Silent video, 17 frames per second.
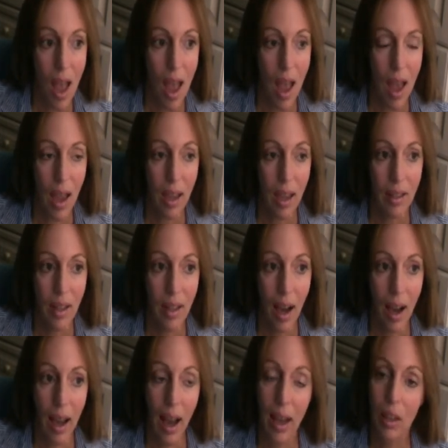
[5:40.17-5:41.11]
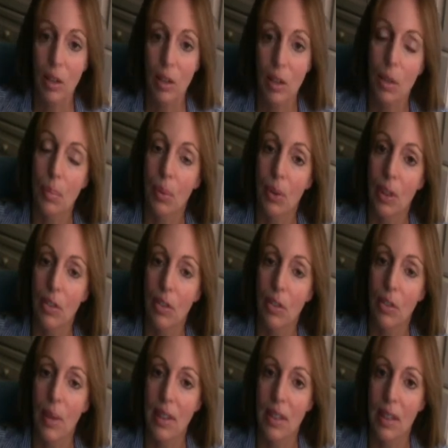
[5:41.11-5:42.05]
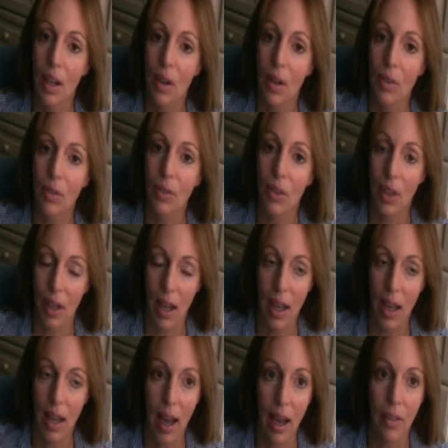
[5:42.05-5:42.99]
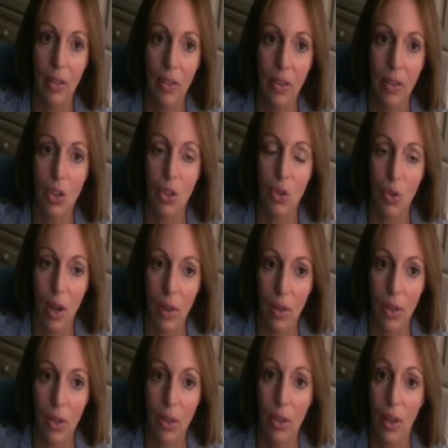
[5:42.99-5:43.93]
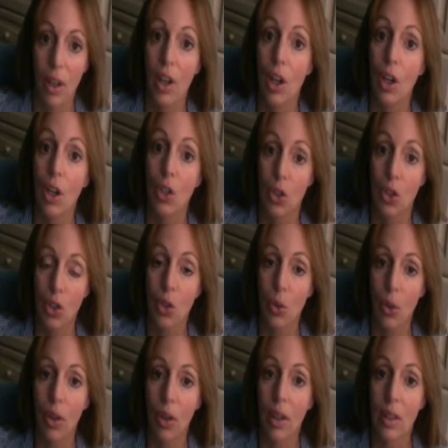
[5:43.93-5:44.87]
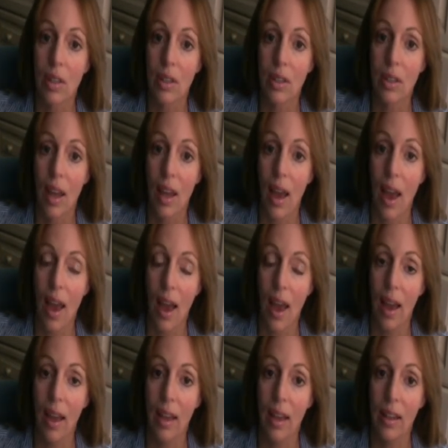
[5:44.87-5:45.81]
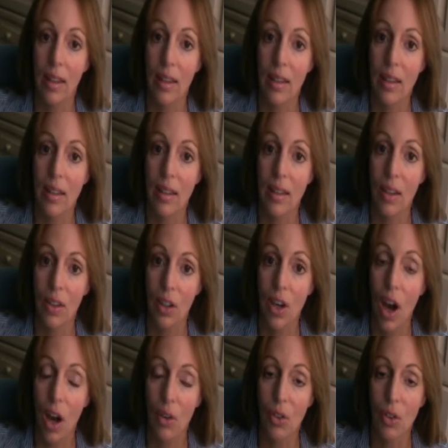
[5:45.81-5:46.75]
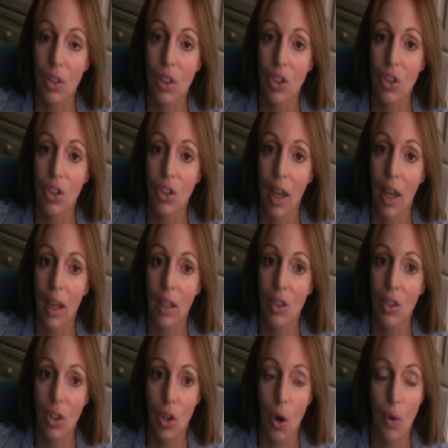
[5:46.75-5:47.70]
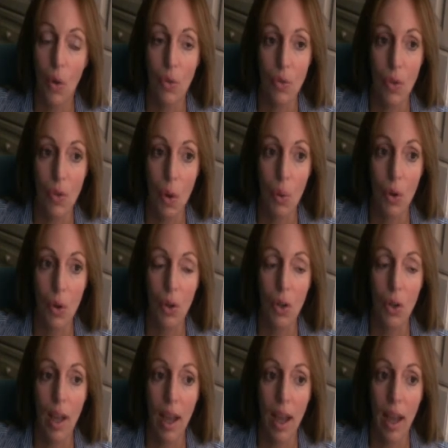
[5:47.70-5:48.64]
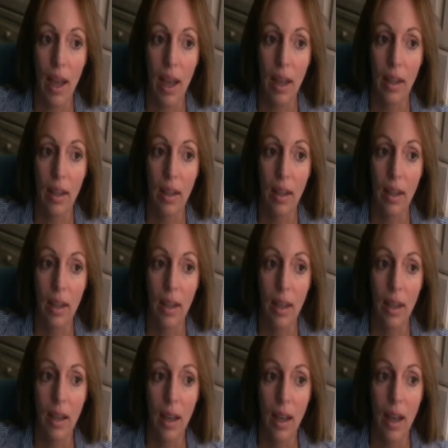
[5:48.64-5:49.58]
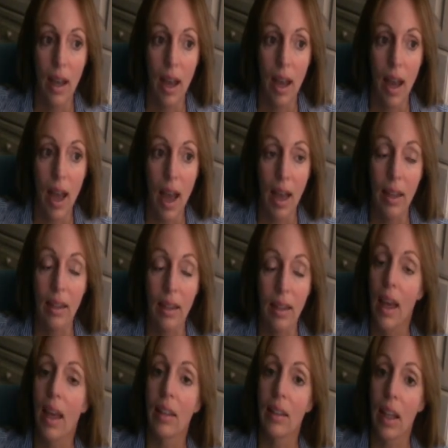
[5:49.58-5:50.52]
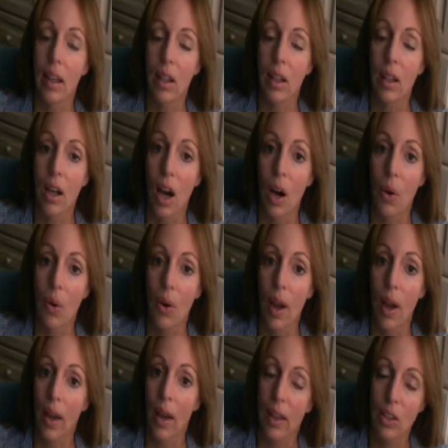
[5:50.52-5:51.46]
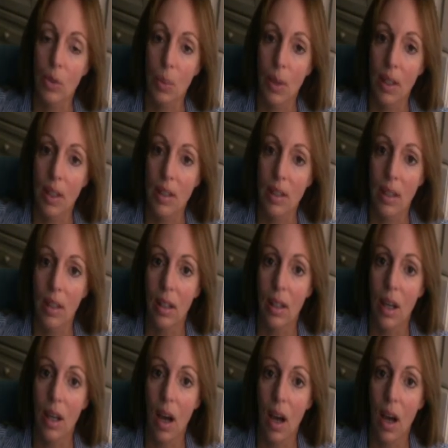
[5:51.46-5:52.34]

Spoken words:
And I had to believe in myself that I had the strength to do this and the courage and to go forward and let it go. And that's what I did.